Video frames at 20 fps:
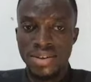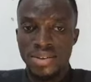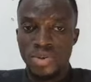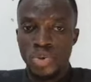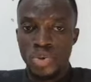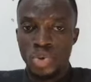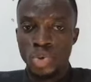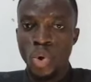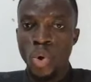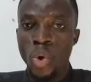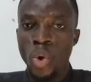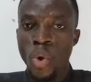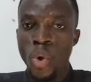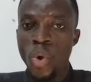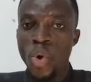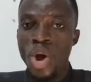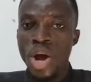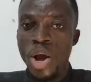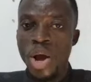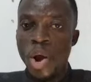
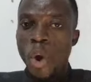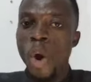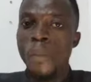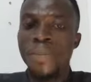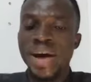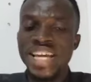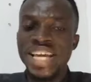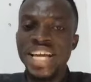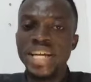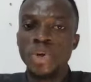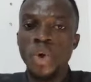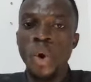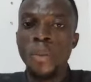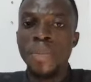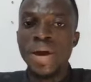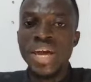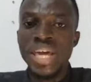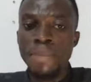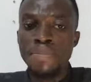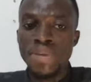So,
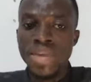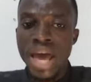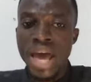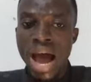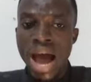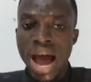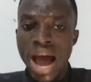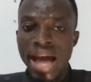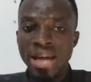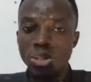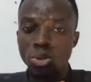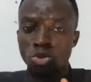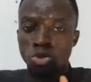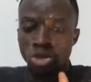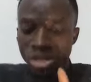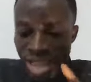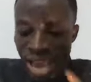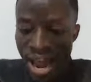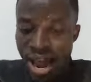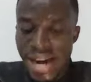obey bia to
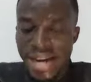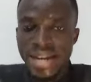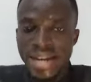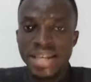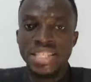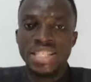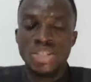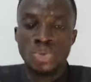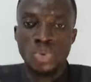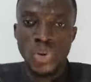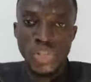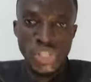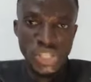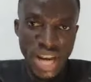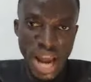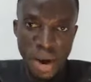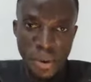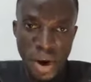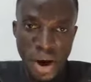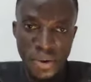turn the situation
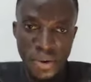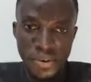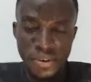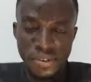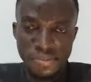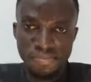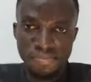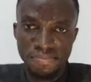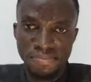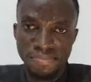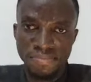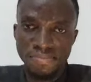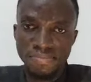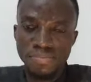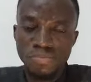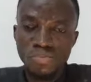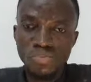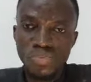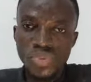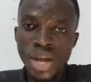around.
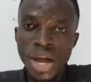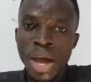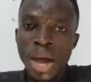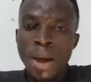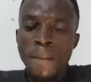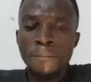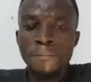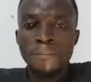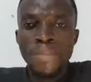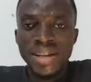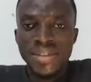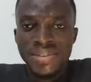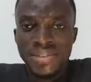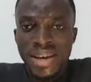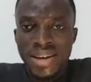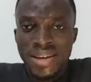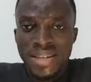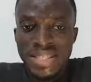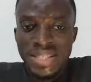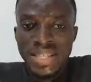But there
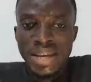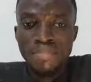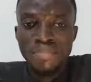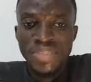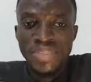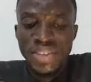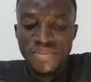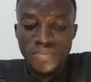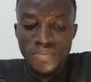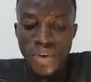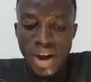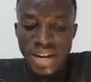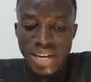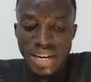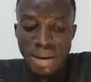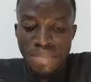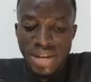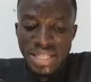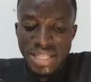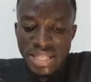is something
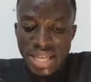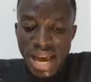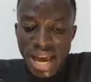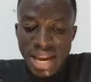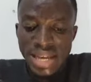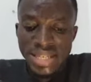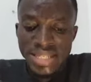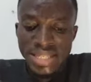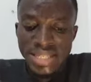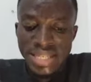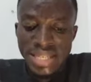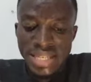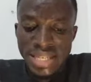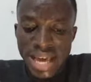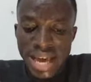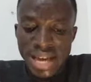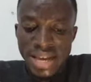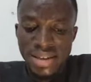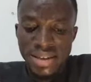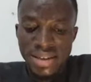fundamental I see,
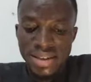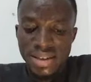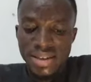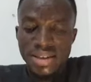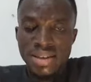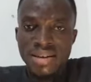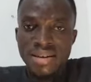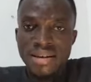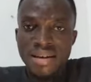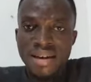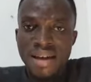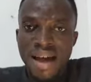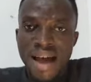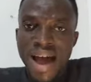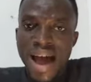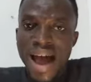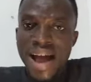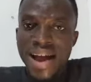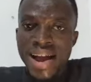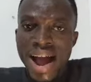yeah.
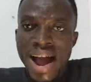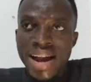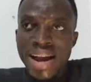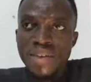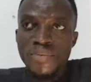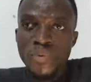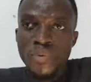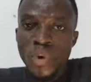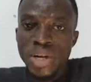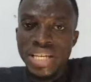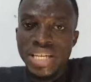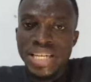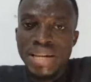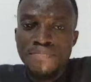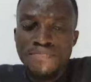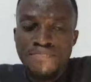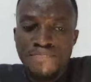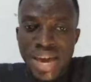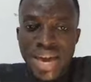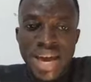I Ghana for
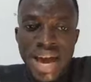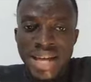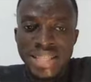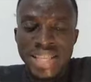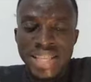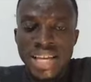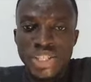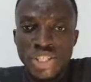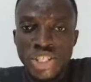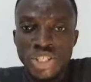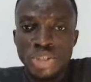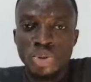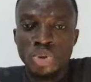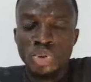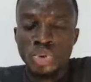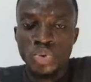didn't pay attention to.